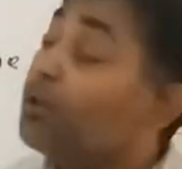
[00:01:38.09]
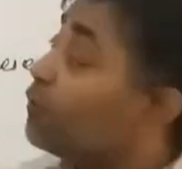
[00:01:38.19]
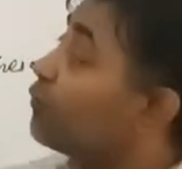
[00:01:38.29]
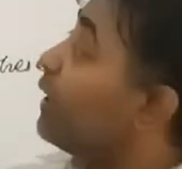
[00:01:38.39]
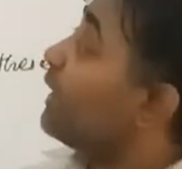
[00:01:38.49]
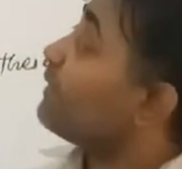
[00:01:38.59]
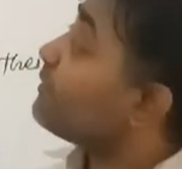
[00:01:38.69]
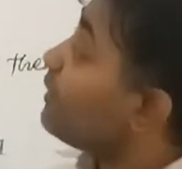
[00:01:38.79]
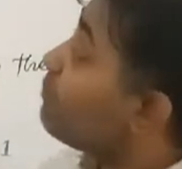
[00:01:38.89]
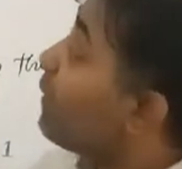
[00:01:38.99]
So let us
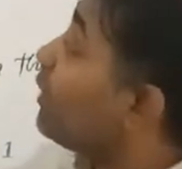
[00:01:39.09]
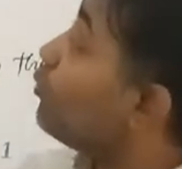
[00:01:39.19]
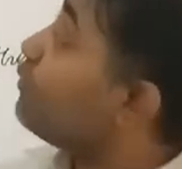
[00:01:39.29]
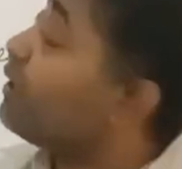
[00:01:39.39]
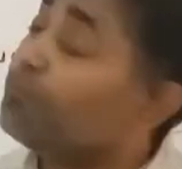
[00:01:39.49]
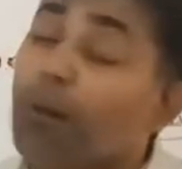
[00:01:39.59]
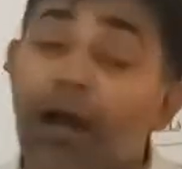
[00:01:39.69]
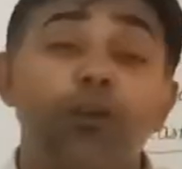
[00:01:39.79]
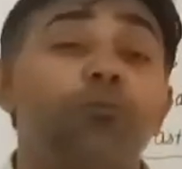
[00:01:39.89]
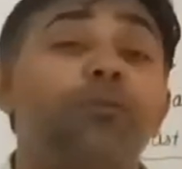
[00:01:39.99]
see, by using
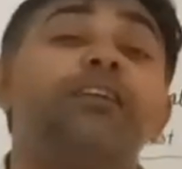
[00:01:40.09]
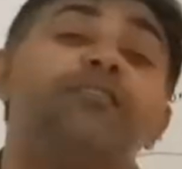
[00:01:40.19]
binomial